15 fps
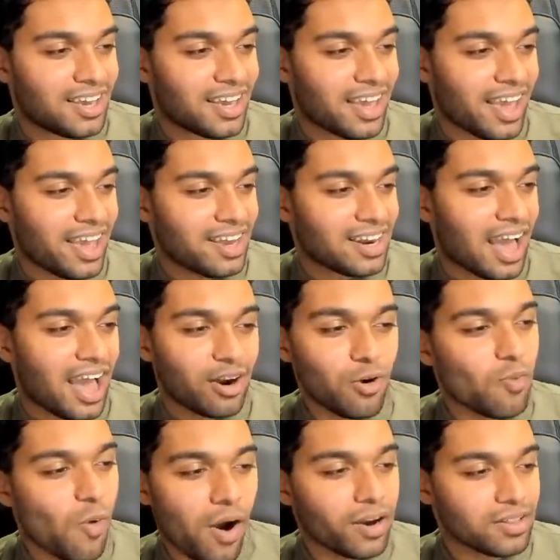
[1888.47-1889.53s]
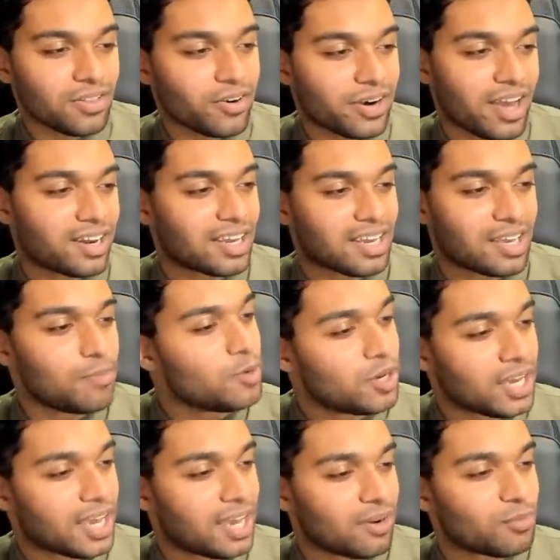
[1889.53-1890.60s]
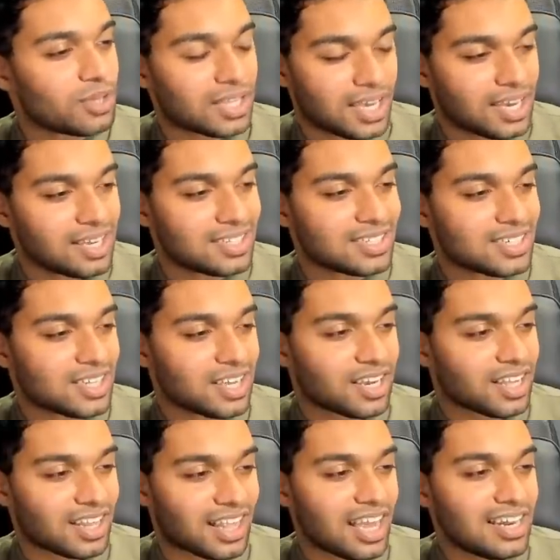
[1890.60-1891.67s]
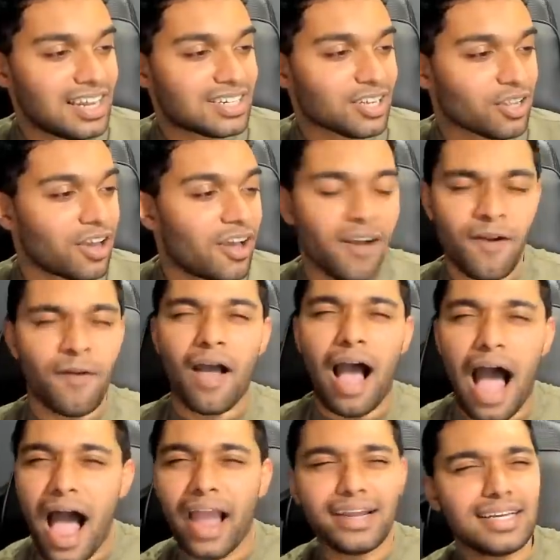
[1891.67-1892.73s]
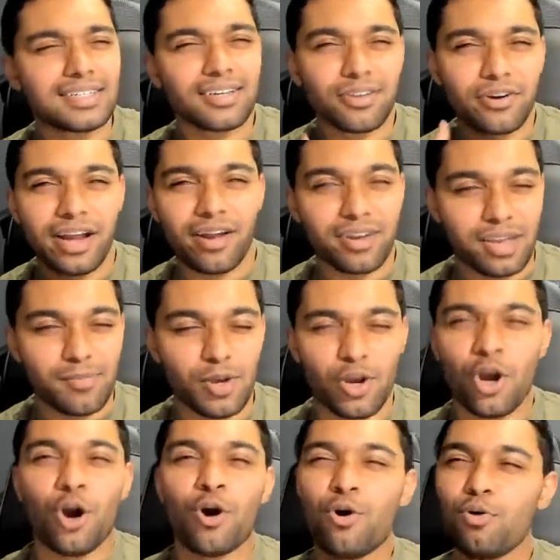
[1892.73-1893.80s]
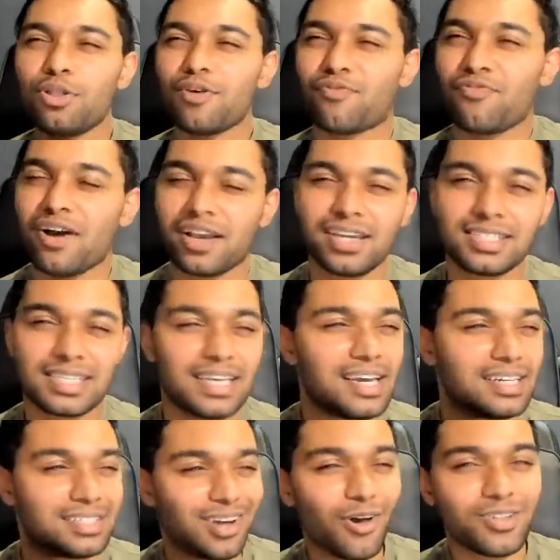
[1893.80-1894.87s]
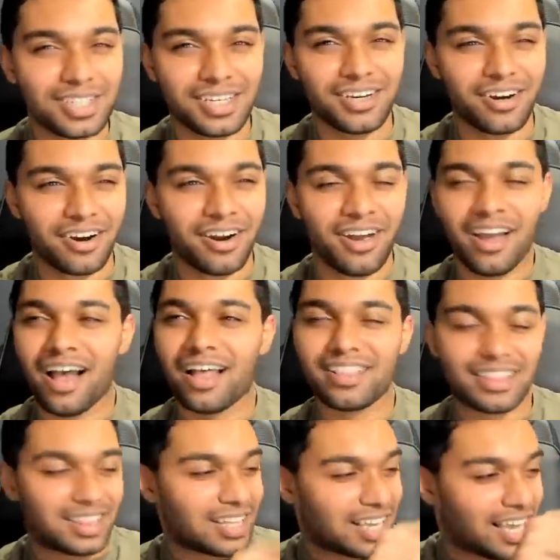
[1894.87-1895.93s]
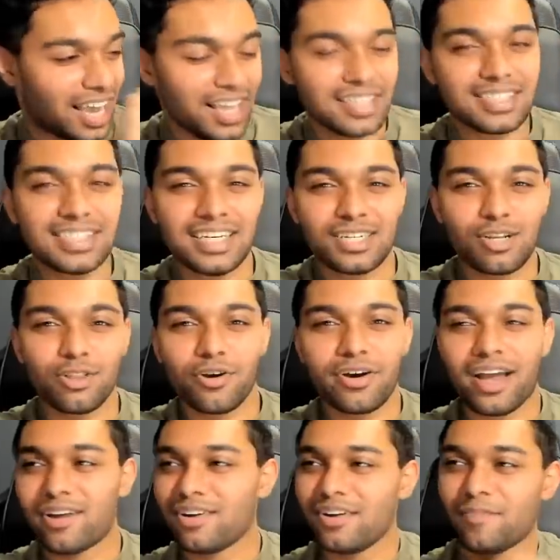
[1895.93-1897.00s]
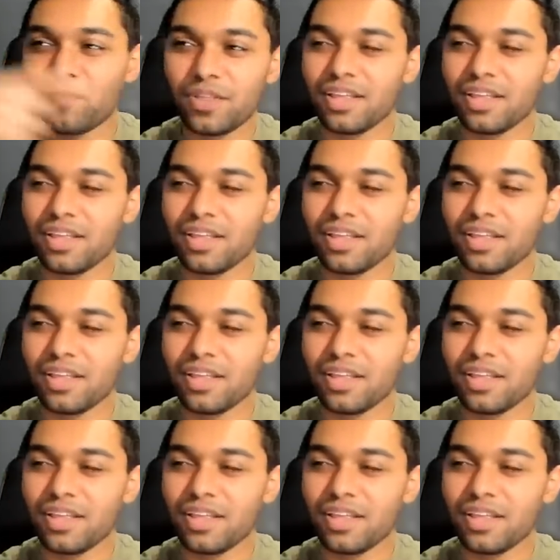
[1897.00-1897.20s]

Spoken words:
And I don't want to learn how to communicate with kids. I need to learn how to communicate. Who the fuck is the adult here? Kids need to learn how to.